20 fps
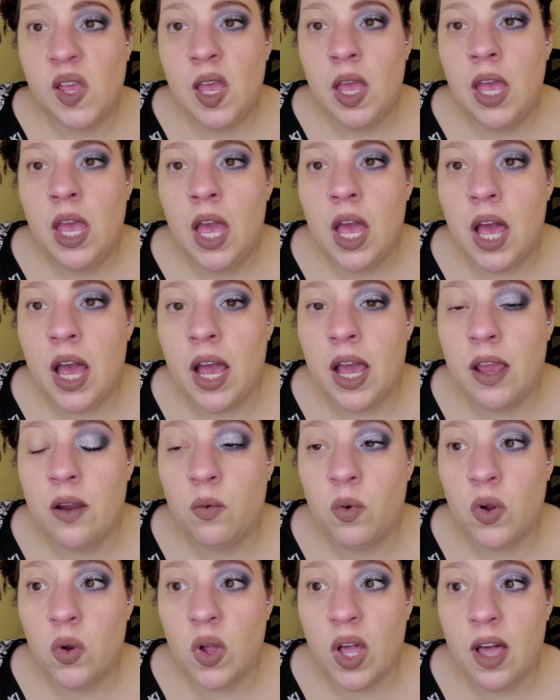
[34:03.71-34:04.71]
I will
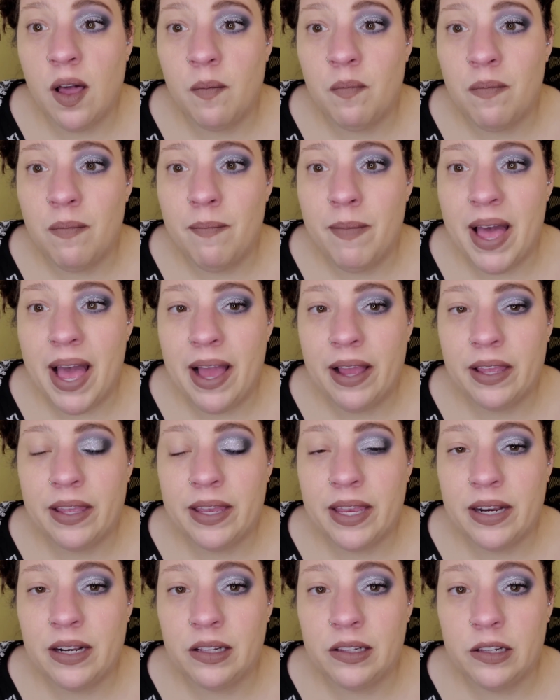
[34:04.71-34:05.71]
come back in a
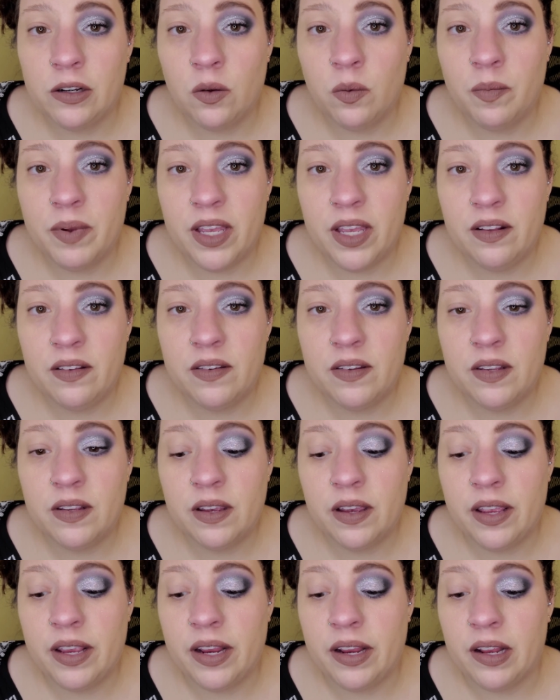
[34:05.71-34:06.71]
little bit
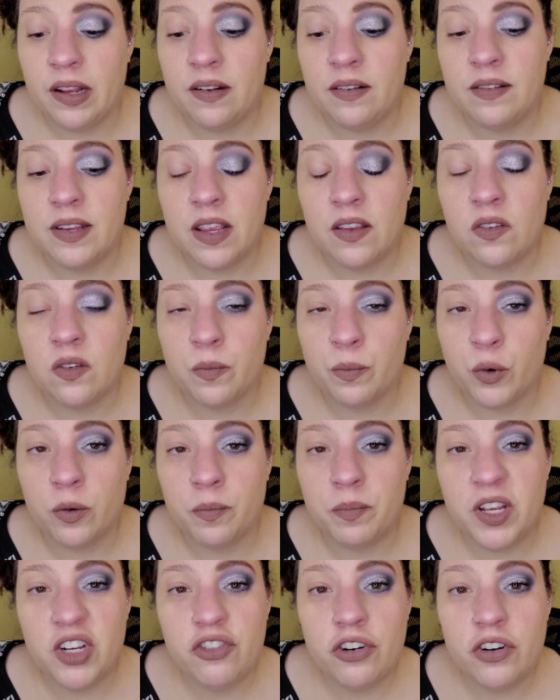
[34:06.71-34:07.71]
and take some more
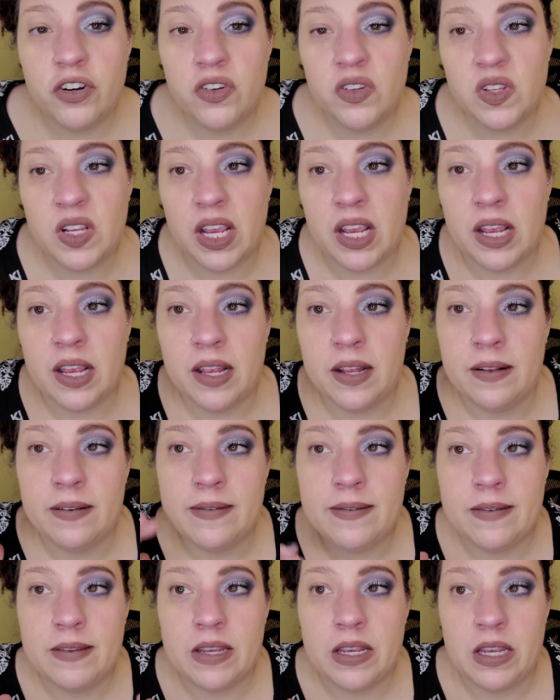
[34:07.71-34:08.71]
pictures and
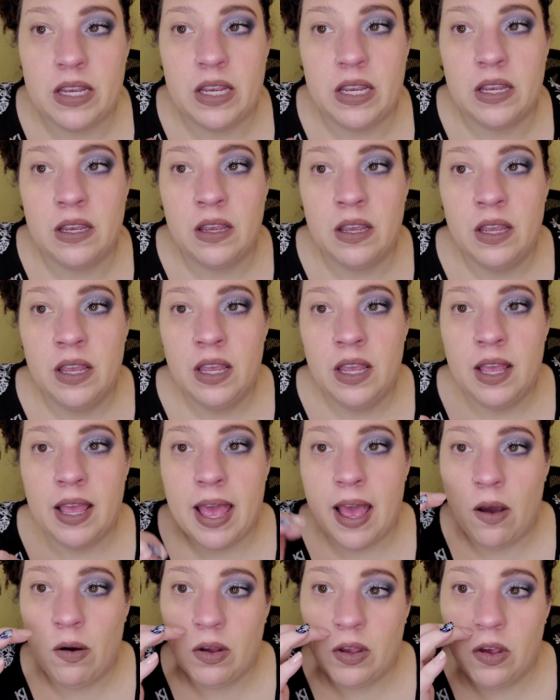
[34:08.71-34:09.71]
see how it
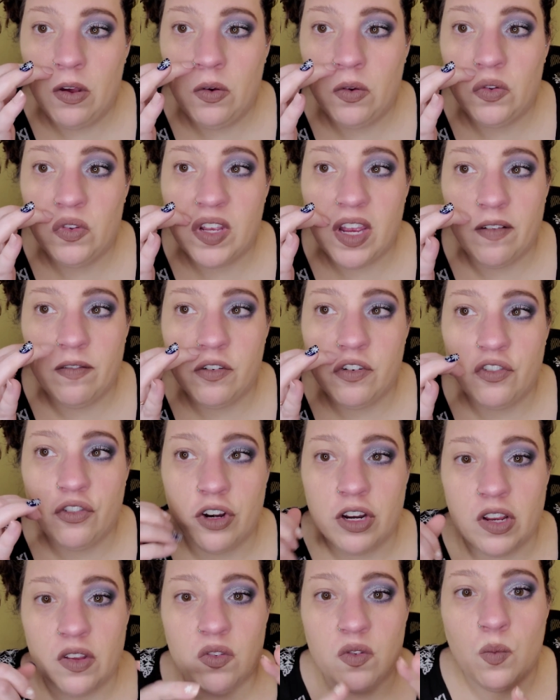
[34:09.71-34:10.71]
goes after drinking
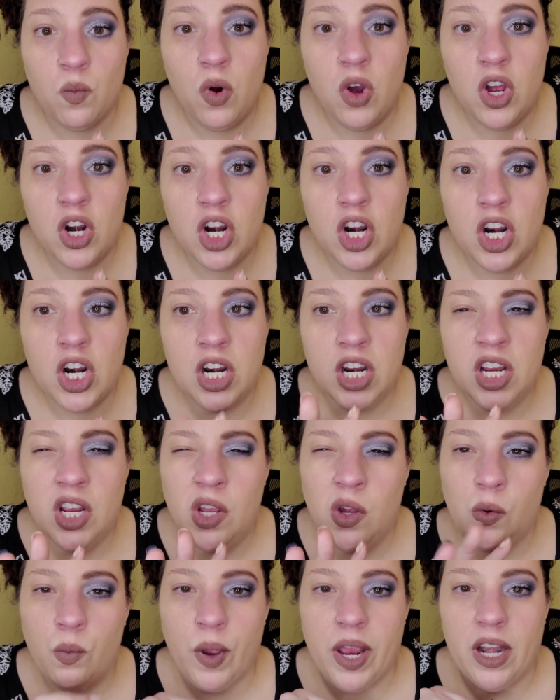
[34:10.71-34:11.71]
some water, wait a
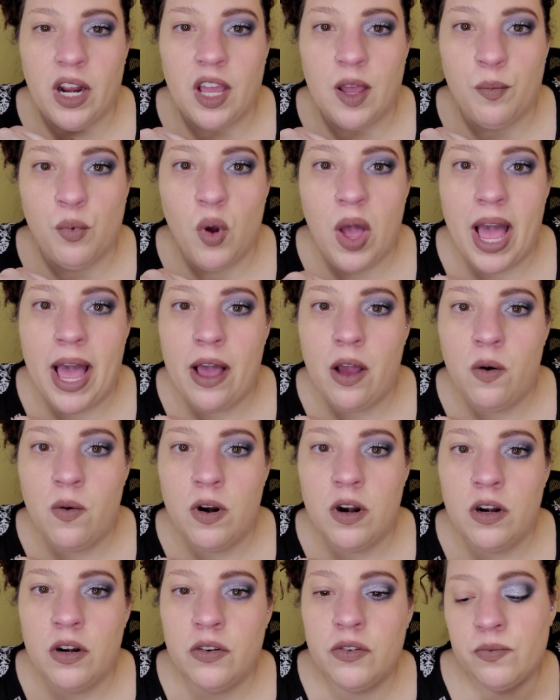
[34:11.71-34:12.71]
couple hours,
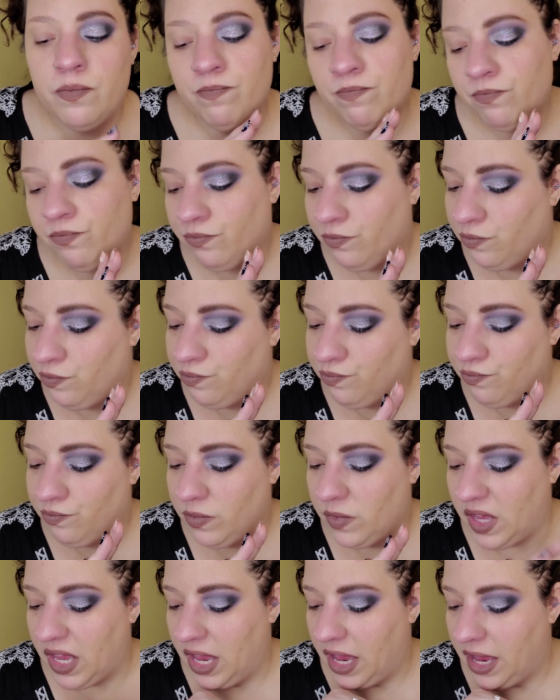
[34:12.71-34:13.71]

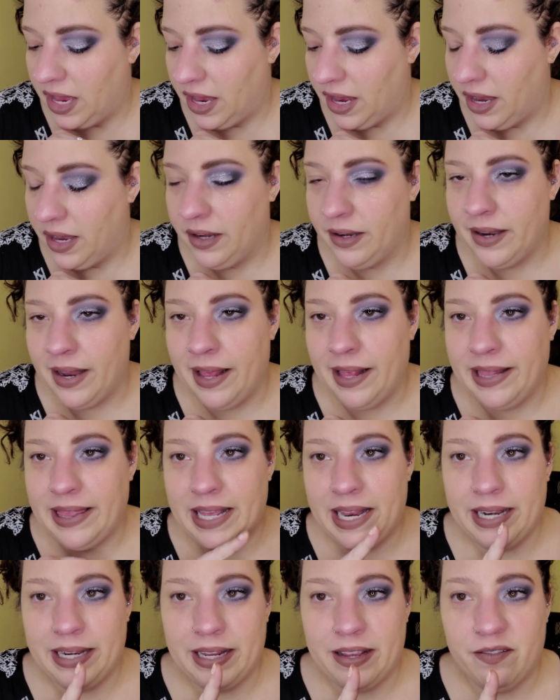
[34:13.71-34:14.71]
and then
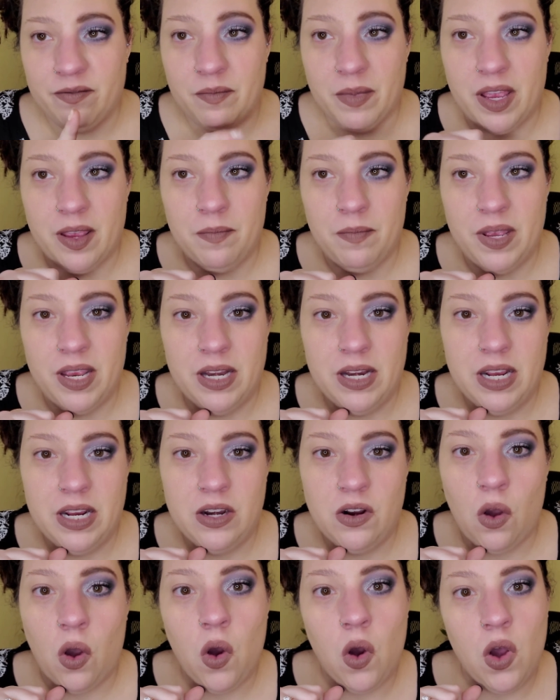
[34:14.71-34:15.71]
give my opinion
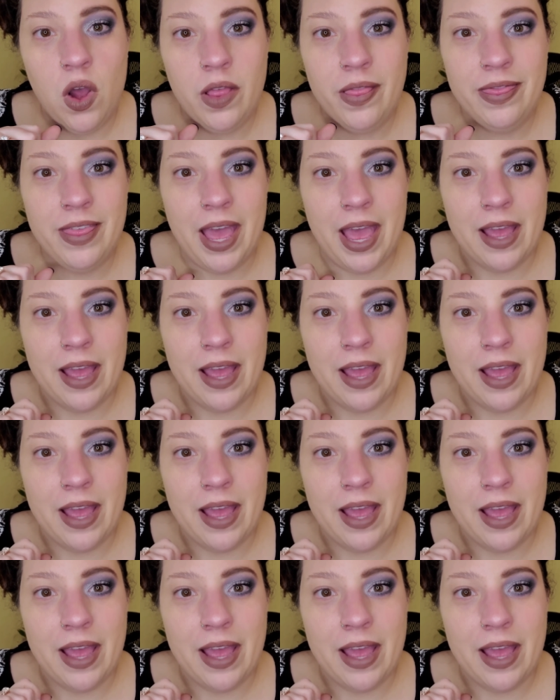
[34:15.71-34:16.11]
on that.